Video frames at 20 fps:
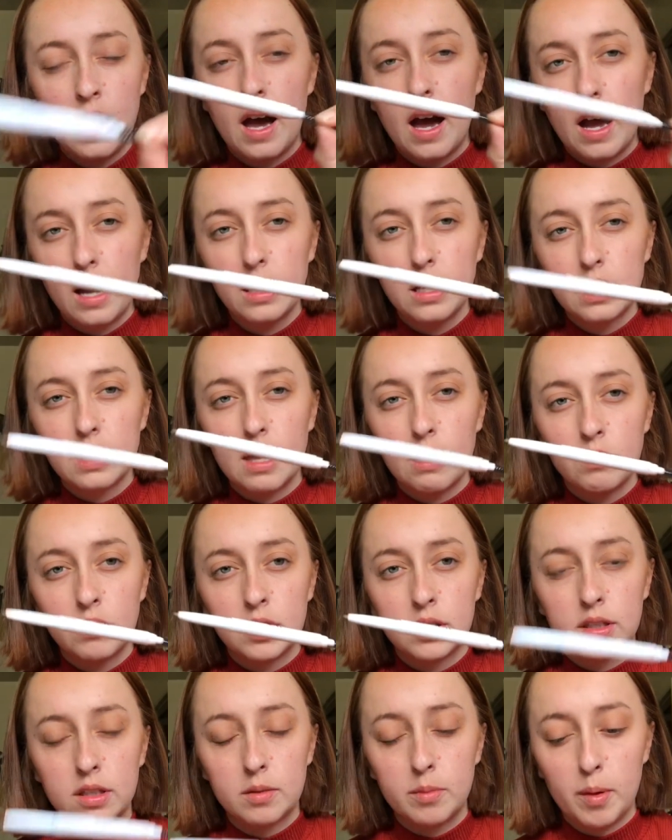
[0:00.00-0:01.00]
I like that one a
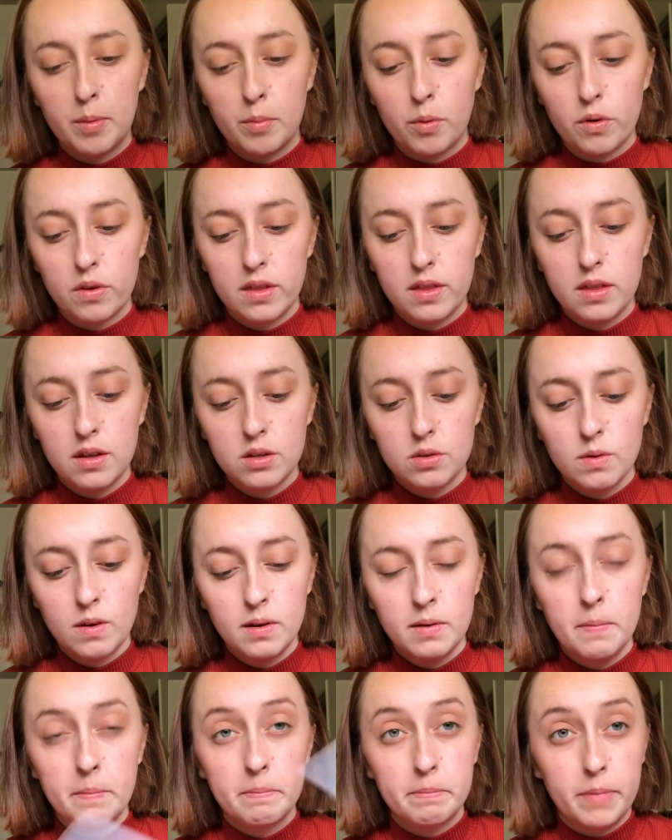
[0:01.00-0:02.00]
little bit more than this
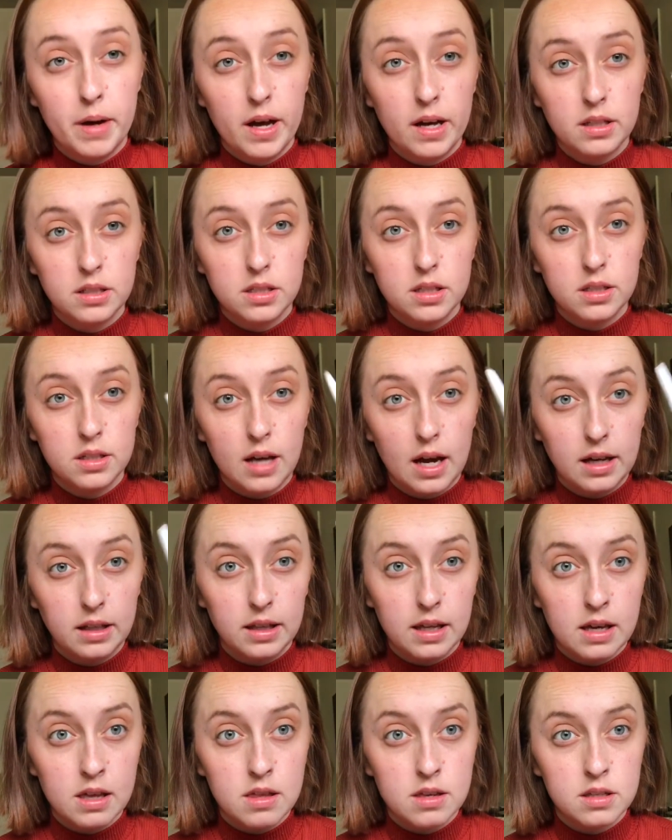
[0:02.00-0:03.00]
one, but I
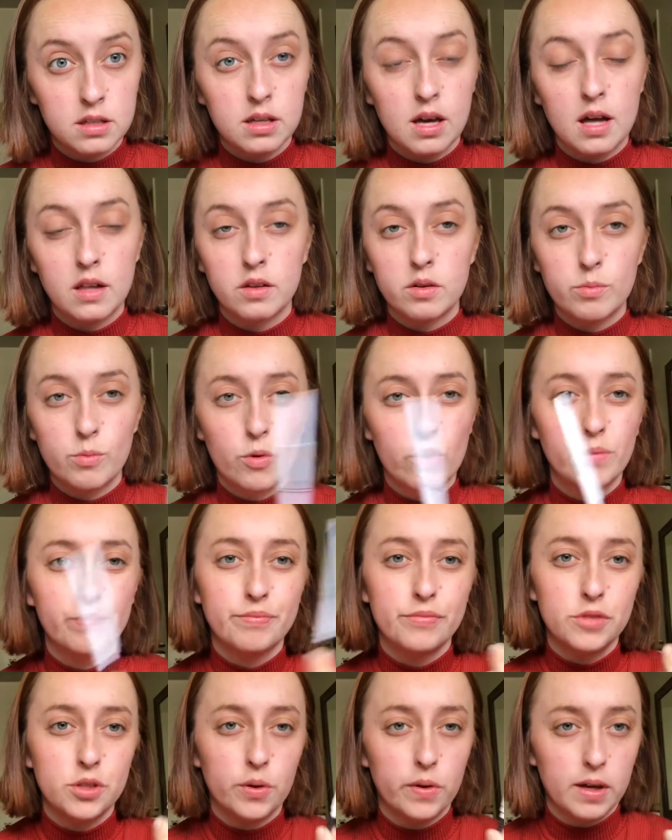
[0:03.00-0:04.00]
like this color more,
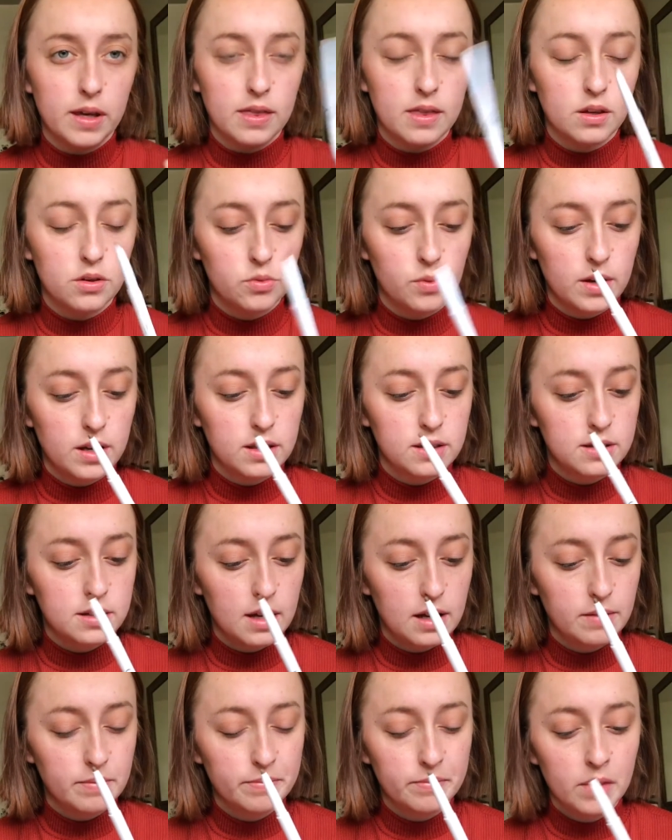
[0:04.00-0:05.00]
so I get this one
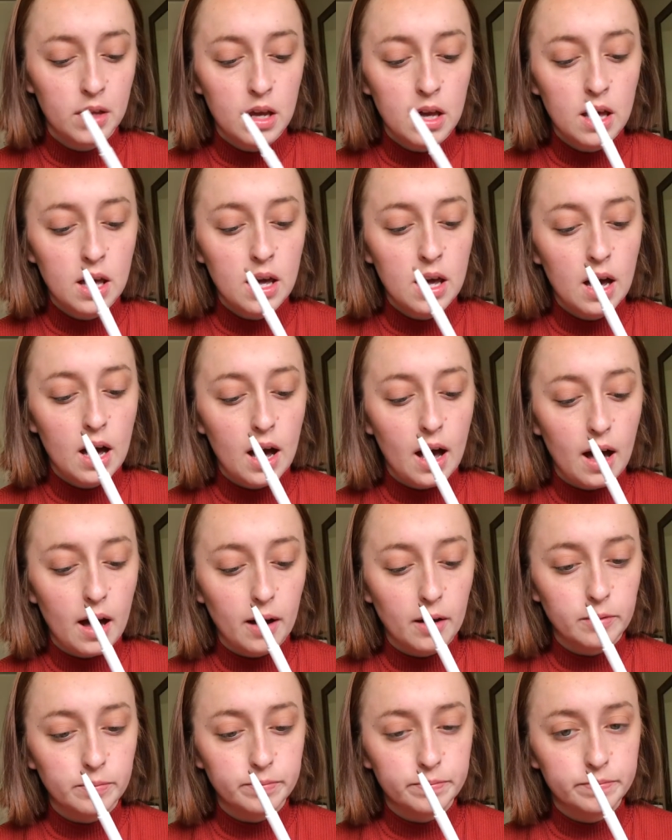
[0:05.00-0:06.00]
instead.
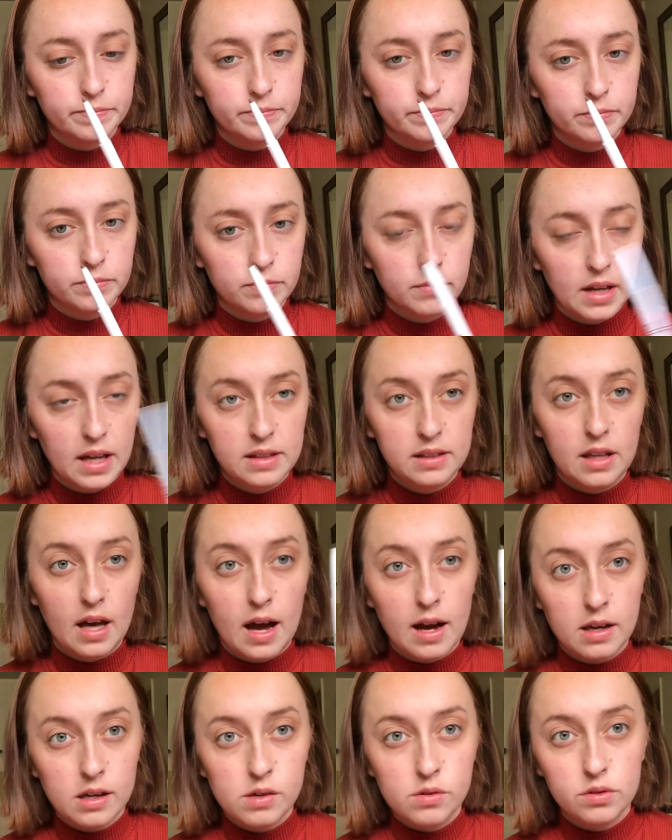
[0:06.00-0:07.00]
And
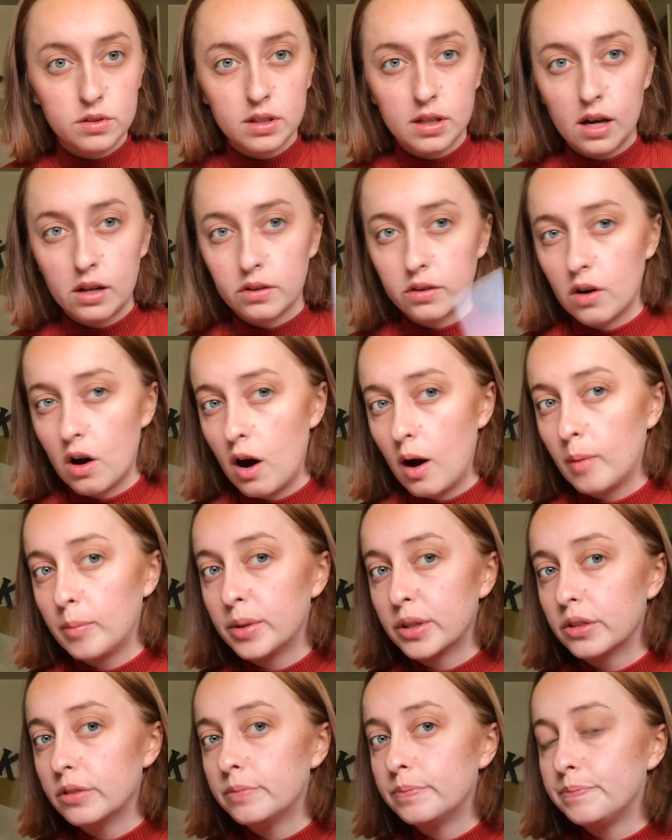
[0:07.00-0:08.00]
I use the color
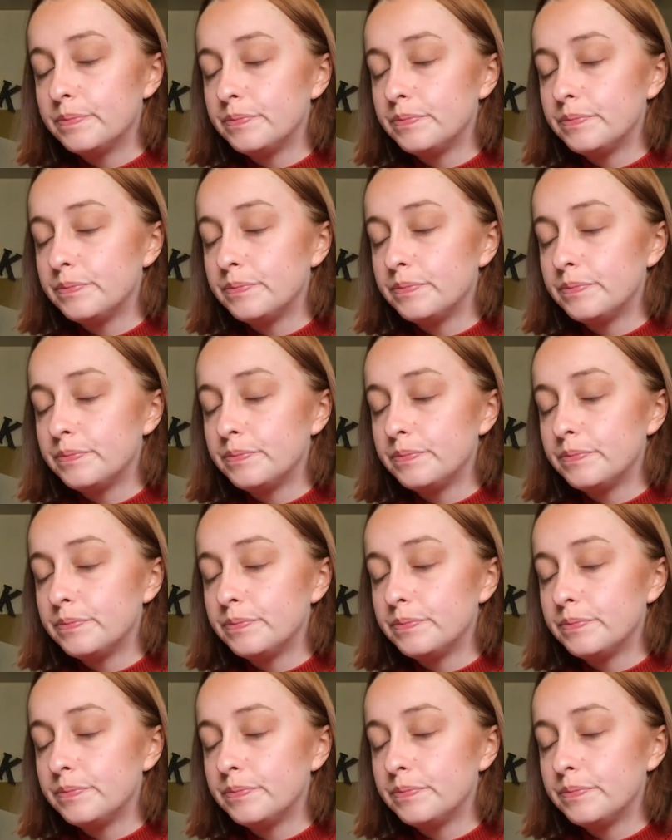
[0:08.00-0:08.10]
Auburn.